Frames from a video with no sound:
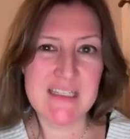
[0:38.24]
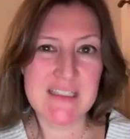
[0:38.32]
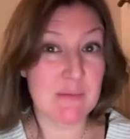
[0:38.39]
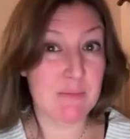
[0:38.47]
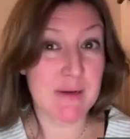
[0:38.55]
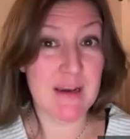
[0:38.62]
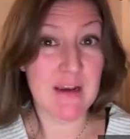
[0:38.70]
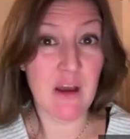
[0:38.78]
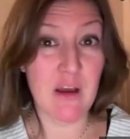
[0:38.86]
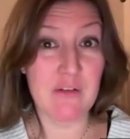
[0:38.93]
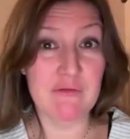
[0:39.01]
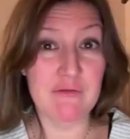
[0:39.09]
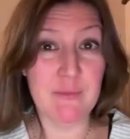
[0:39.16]
Simply
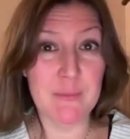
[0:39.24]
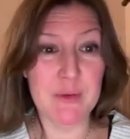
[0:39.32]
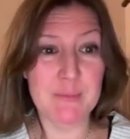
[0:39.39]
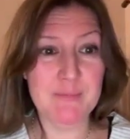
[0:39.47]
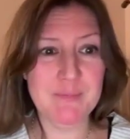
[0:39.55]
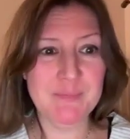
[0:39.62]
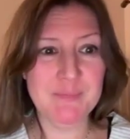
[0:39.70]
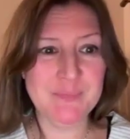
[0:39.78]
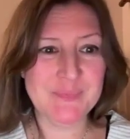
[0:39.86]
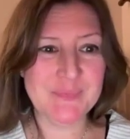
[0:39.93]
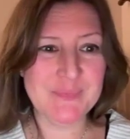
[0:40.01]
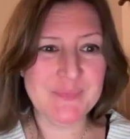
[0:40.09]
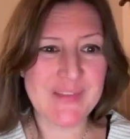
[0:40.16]
learn from them
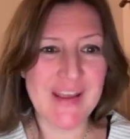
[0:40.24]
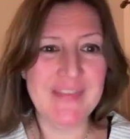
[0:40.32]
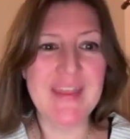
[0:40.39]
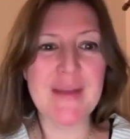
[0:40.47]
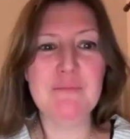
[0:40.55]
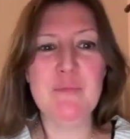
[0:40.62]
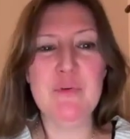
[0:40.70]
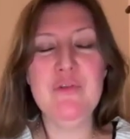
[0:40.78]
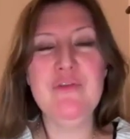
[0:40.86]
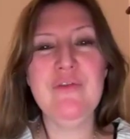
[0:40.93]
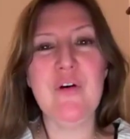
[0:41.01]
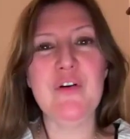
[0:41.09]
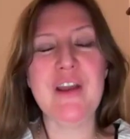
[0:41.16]
and then
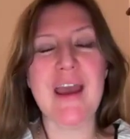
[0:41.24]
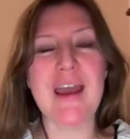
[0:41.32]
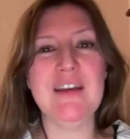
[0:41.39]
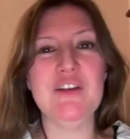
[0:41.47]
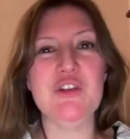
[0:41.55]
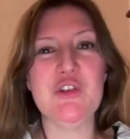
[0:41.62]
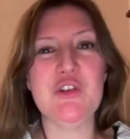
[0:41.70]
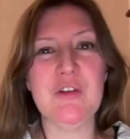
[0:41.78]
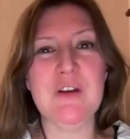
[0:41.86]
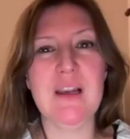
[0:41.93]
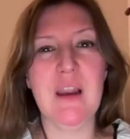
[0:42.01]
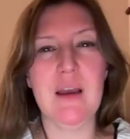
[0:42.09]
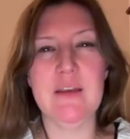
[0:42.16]
move on and
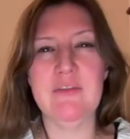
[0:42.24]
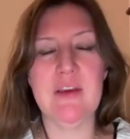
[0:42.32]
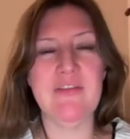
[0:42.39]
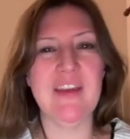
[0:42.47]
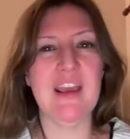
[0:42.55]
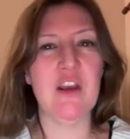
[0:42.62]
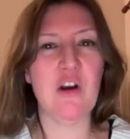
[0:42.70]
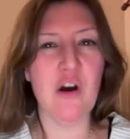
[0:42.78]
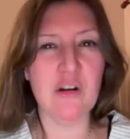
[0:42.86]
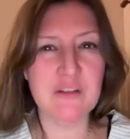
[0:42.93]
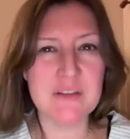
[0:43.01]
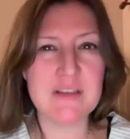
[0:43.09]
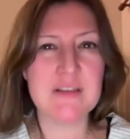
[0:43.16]
enjoy life, giving
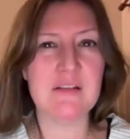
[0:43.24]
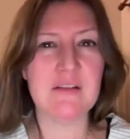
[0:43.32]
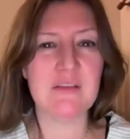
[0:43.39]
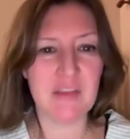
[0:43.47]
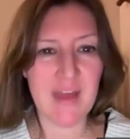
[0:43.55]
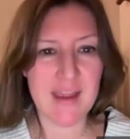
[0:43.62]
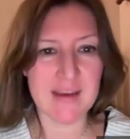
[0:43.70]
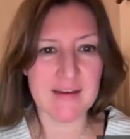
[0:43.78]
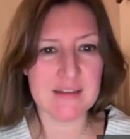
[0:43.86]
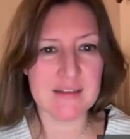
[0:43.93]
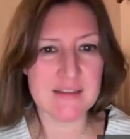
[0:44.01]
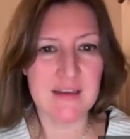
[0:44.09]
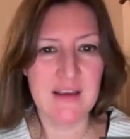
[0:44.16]
constant
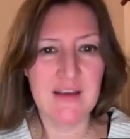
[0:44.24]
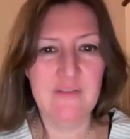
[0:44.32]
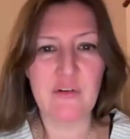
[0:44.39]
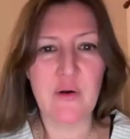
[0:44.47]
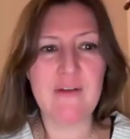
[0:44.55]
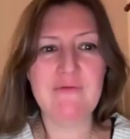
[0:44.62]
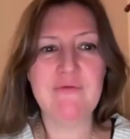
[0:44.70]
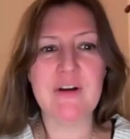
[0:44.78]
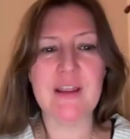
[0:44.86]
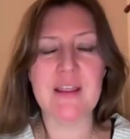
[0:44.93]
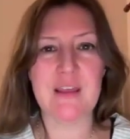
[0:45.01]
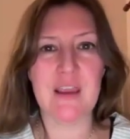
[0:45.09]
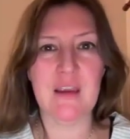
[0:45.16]
thanks for
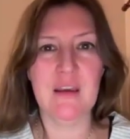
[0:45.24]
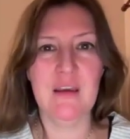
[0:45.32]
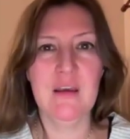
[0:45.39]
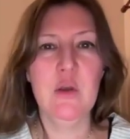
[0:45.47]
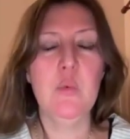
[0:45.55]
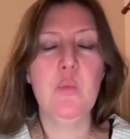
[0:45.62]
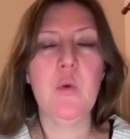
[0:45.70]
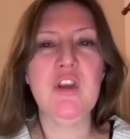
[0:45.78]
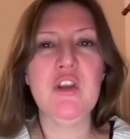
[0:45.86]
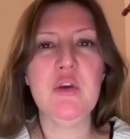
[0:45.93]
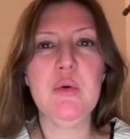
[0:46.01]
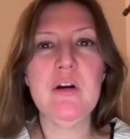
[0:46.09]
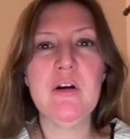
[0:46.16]
everything. When
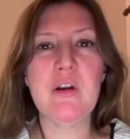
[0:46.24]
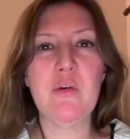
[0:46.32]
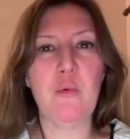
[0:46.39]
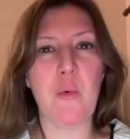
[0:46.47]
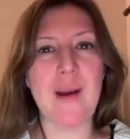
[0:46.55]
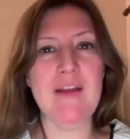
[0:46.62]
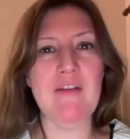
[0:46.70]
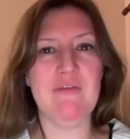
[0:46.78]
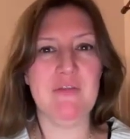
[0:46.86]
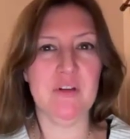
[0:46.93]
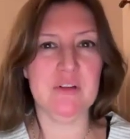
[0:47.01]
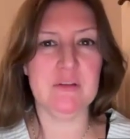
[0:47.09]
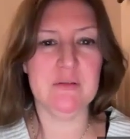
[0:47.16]
you are
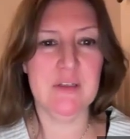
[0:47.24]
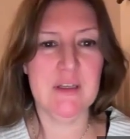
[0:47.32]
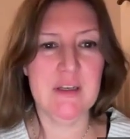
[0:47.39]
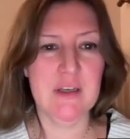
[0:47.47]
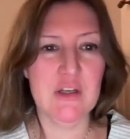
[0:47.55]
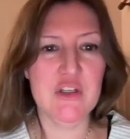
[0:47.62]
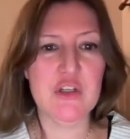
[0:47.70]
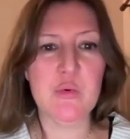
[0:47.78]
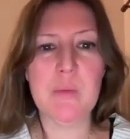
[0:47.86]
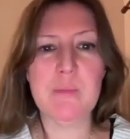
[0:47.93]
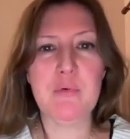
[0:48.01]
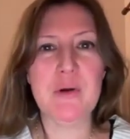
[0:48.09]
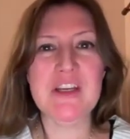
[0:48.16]
grateful and you
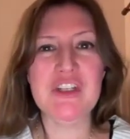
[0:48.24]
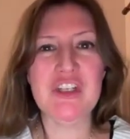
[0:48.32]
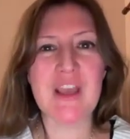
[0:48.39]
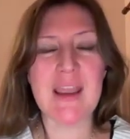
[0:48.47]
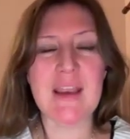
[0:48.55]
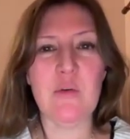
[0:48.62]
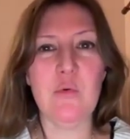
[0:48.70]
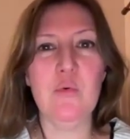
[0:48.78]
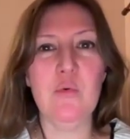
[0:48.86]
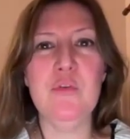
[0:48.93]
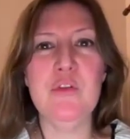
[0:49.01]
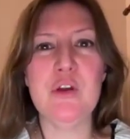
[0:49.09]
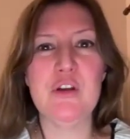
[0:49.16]
appreciate
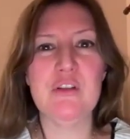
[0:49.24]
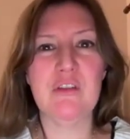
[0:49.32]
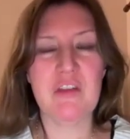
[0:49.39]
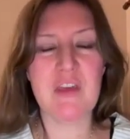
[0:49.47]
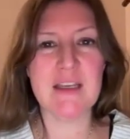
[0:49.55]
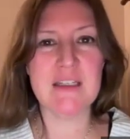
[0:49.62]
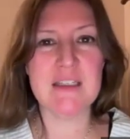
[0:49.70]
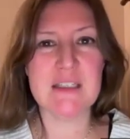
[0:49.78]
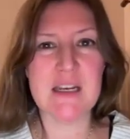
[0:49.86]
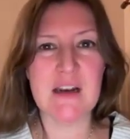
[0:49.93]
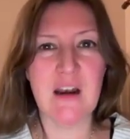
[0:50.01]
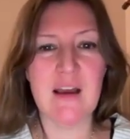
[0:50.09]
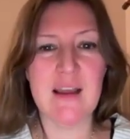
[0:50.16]
all the good things
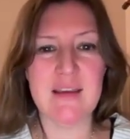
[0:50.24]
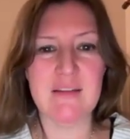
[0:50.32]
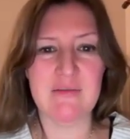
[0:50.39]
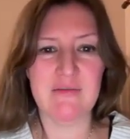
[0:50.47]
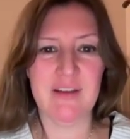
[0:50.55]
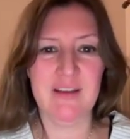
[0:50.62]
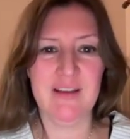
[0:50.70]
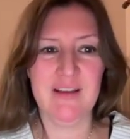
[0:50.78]
in life,